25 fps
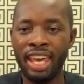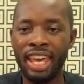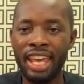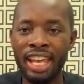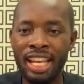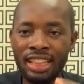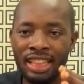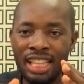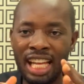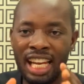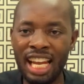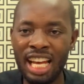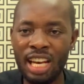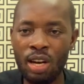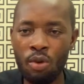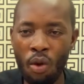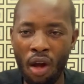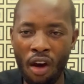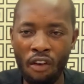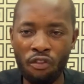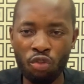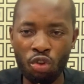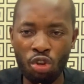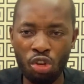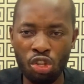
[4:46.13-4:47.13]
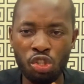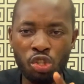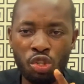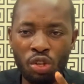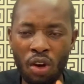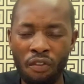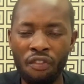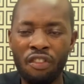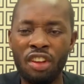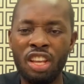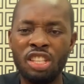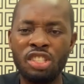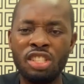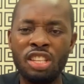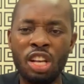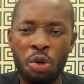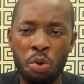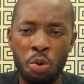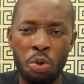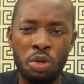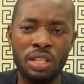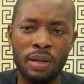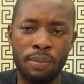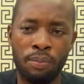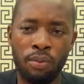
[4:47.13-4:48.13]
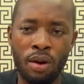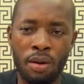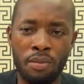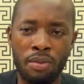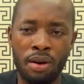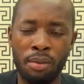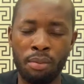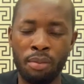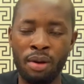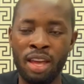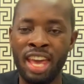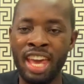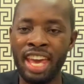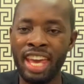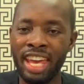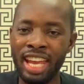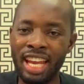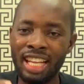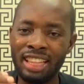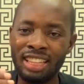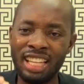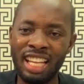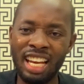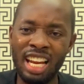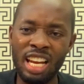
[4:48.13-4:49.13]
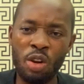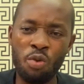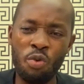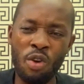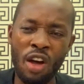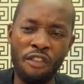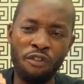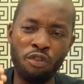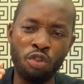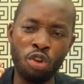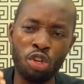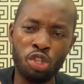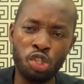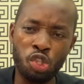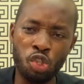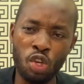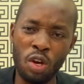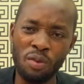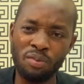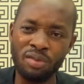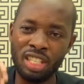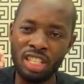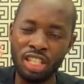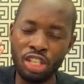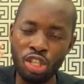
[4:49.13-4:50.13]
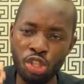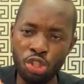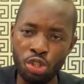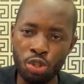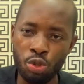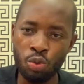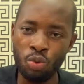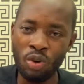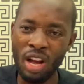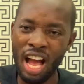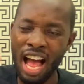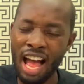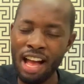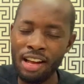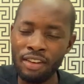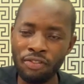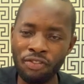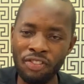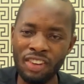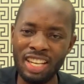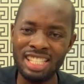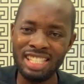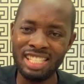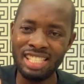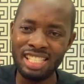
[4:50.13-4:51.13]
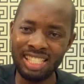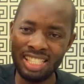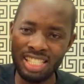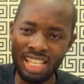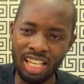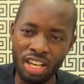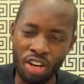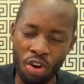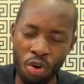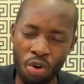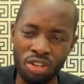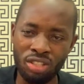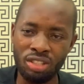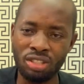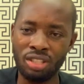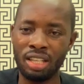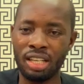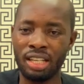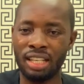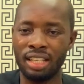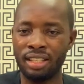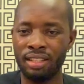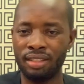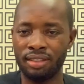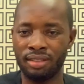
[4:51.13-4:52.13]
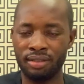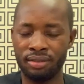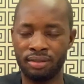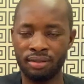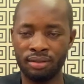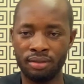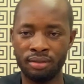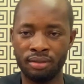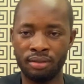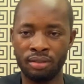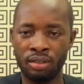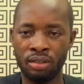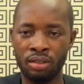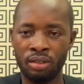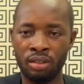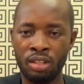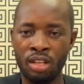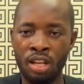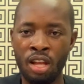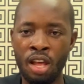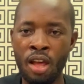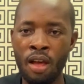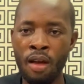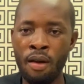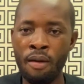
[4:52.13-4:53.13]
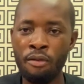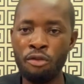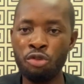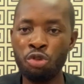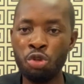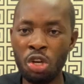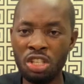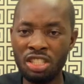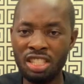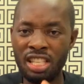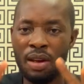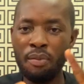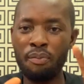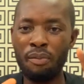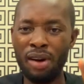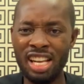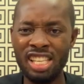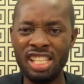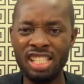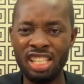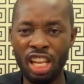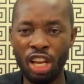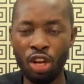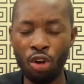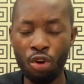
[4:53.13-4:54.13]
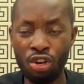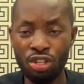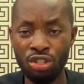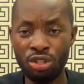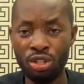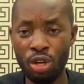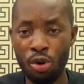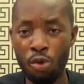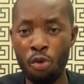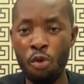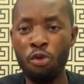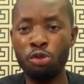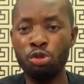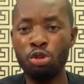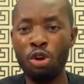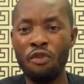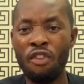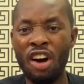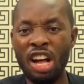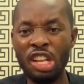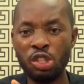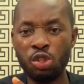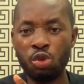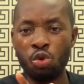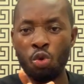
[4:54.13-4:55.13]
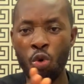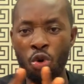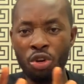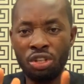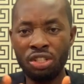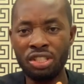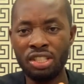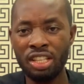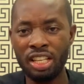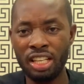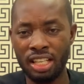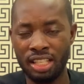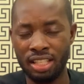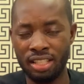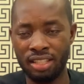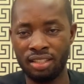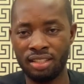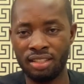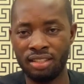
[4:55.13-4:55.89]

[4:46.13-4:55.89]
Internally, we have not solved the insecurity problem. Internally, we have not solved the issue affecting the country. Just imagine a country with over 200